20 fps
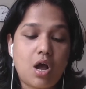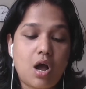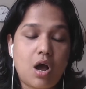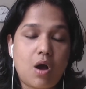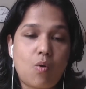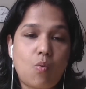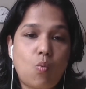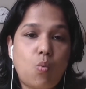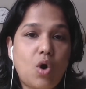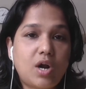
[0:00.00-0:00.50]

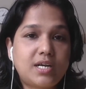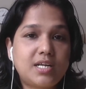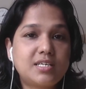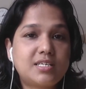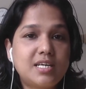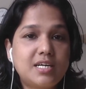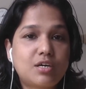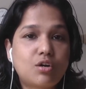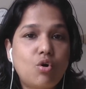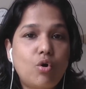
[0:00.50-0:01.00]
what is
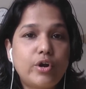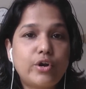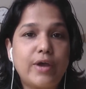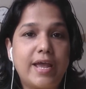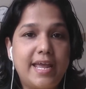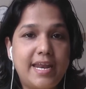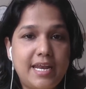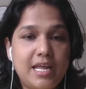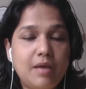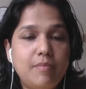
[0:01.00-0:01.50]
it going to
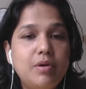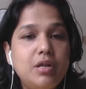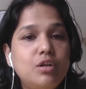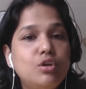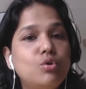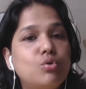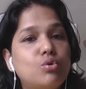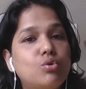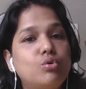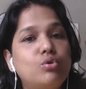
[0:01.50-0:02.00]
enable
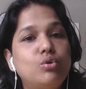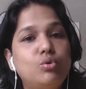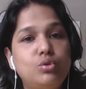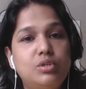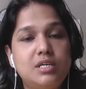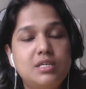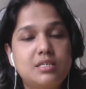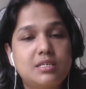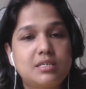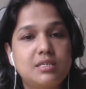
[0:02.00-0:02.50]
you to do
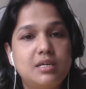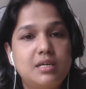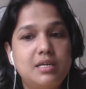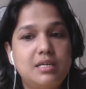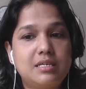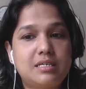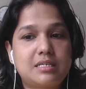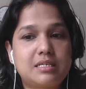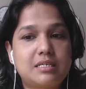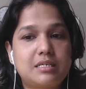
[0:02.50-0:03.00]
this
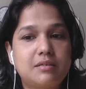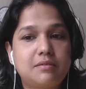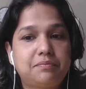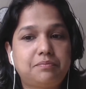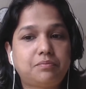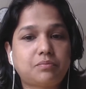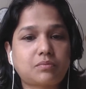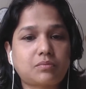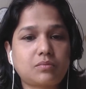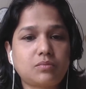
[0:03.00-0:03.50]
is,
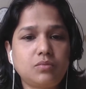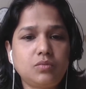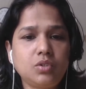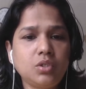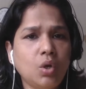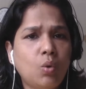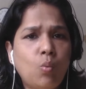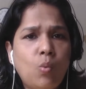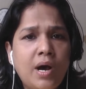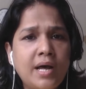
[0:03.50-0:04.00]

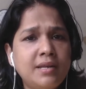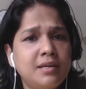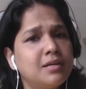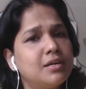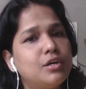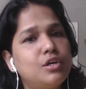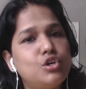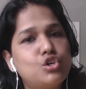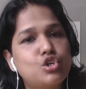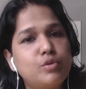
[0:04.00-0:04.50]
one,
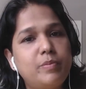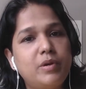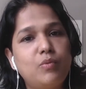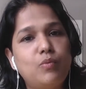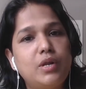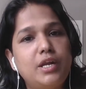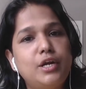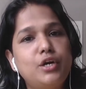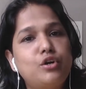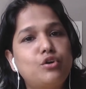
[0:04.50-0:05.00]
you should be
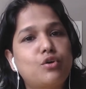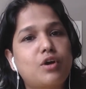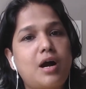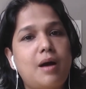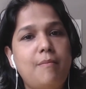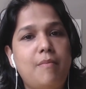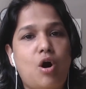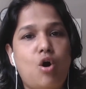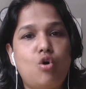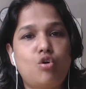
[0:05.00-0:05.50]
willing to come
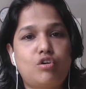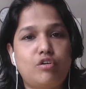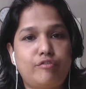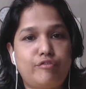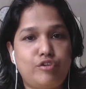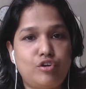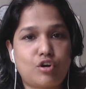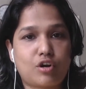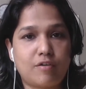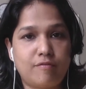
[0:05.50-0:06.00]
out of
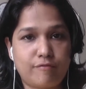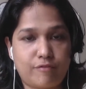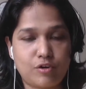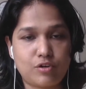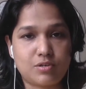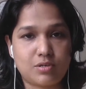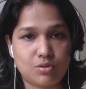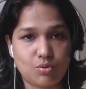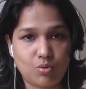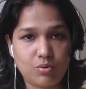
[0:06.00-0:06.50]
your comfort
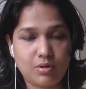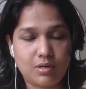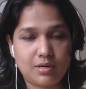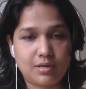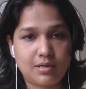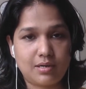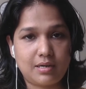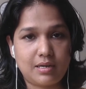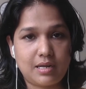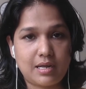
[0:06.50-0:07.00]
zone
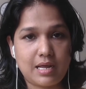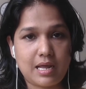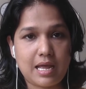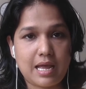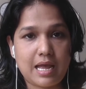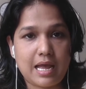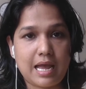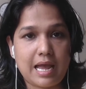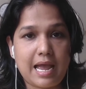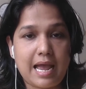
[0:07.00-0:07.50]

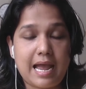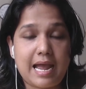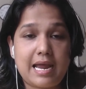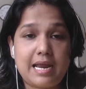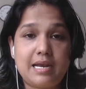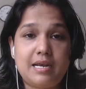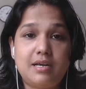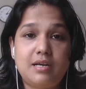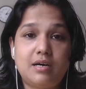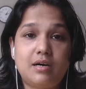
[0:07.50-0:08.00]

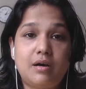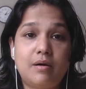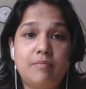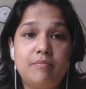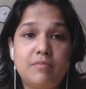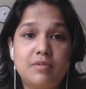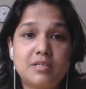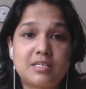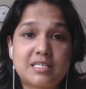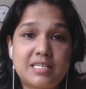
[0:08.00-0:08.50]
and
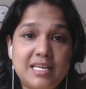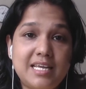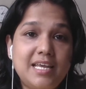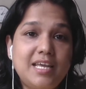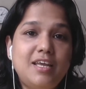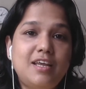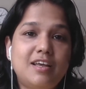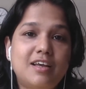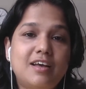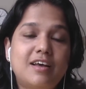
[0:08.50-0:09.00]
see,